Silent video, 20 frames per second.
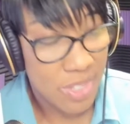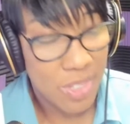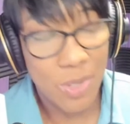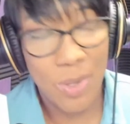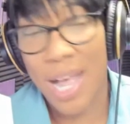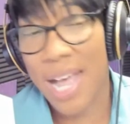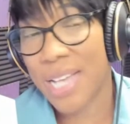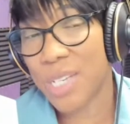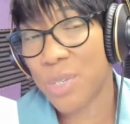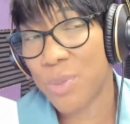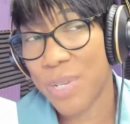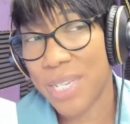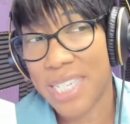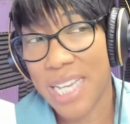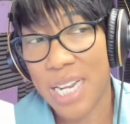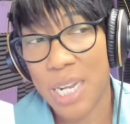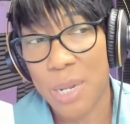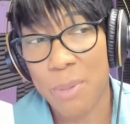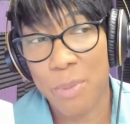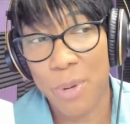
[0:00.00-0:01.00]
So as we
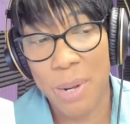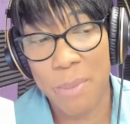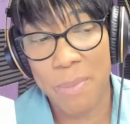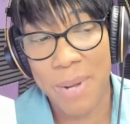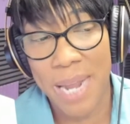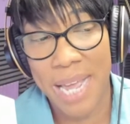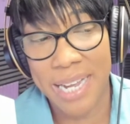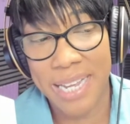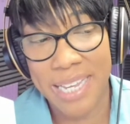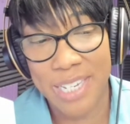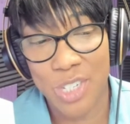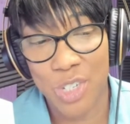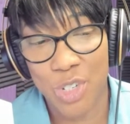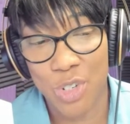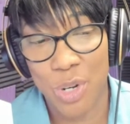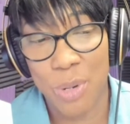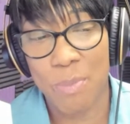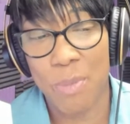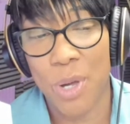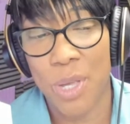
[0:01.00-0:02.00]
celebrate Black
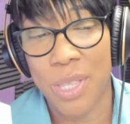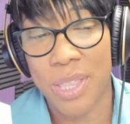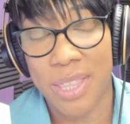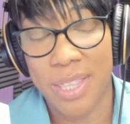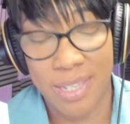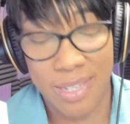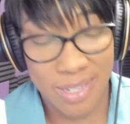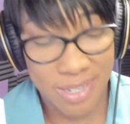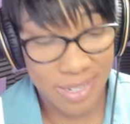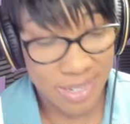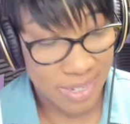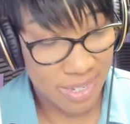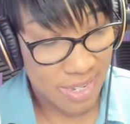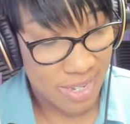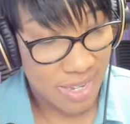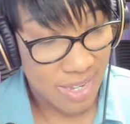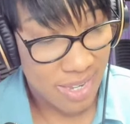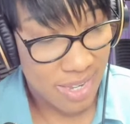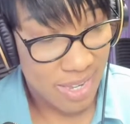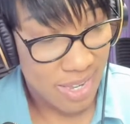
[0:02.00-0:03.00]
History Month,
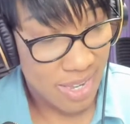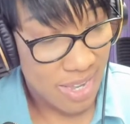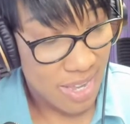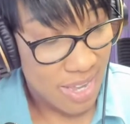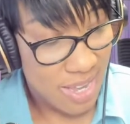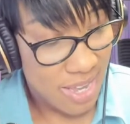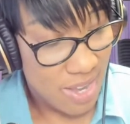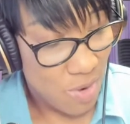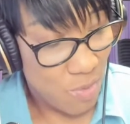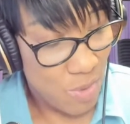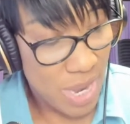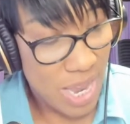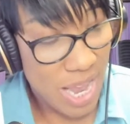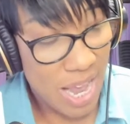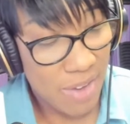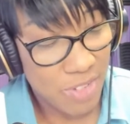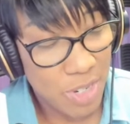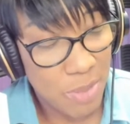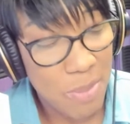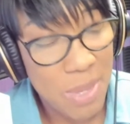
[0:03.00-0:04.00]
we
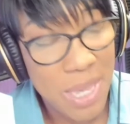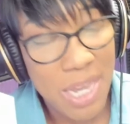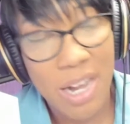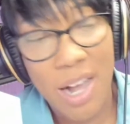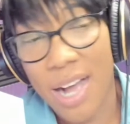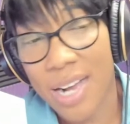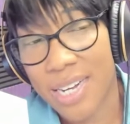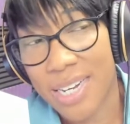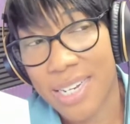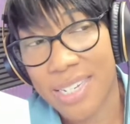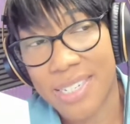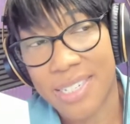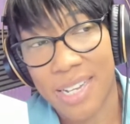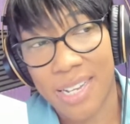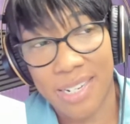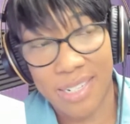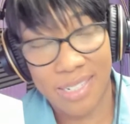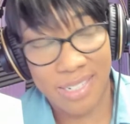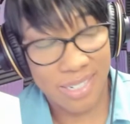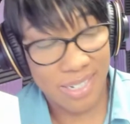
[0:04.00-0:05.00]
have to be
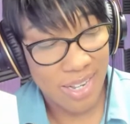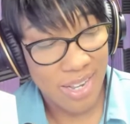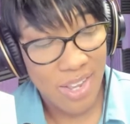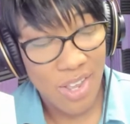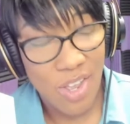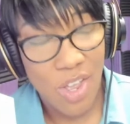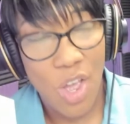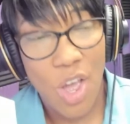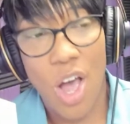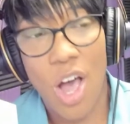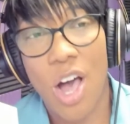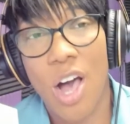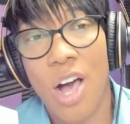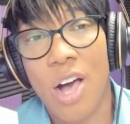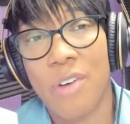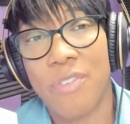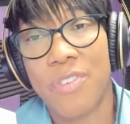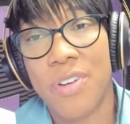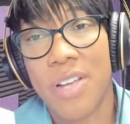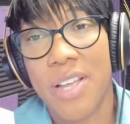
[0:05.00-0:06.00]
cognizant
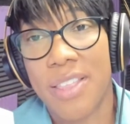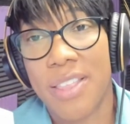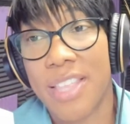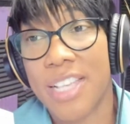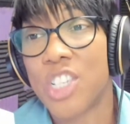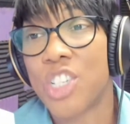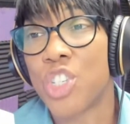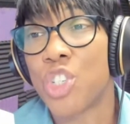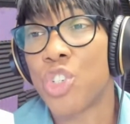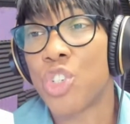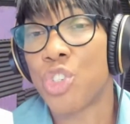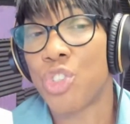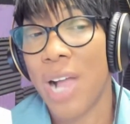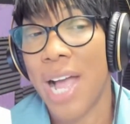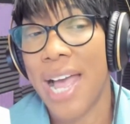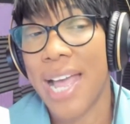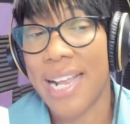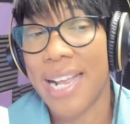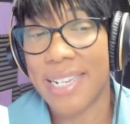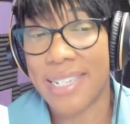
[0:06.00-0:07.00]
of the
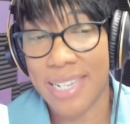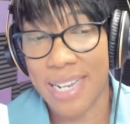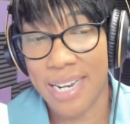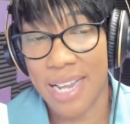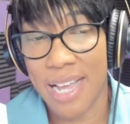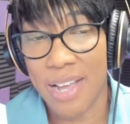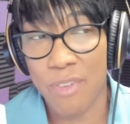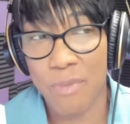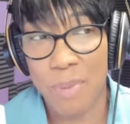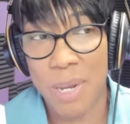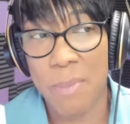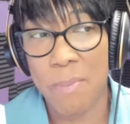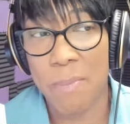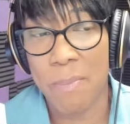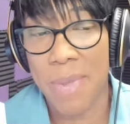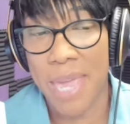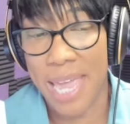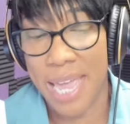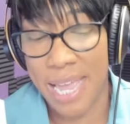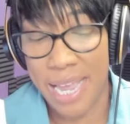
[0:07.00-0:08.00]
strides that have
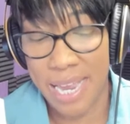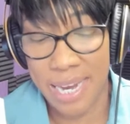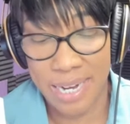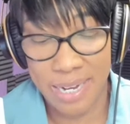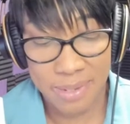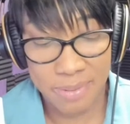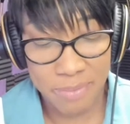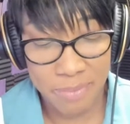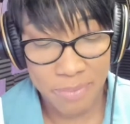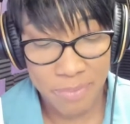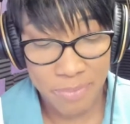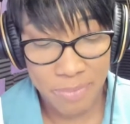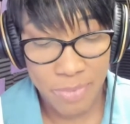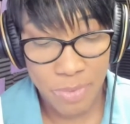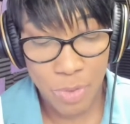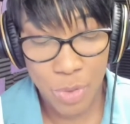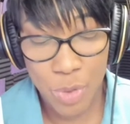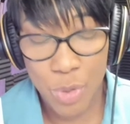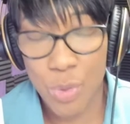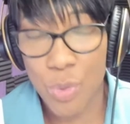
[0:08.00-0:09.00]
been made
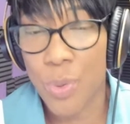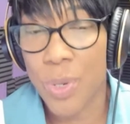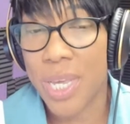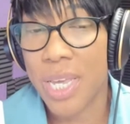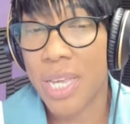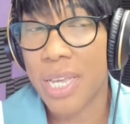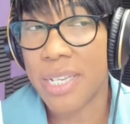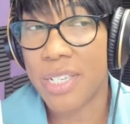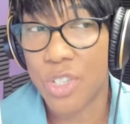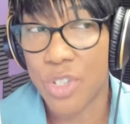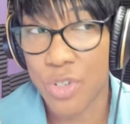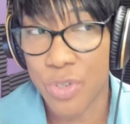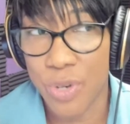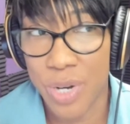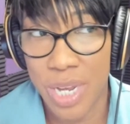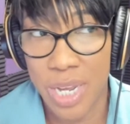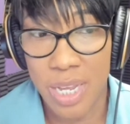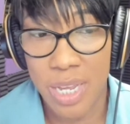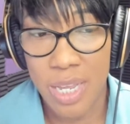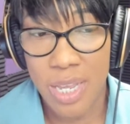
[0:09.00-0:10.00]
through
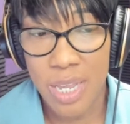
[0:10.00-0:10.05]
history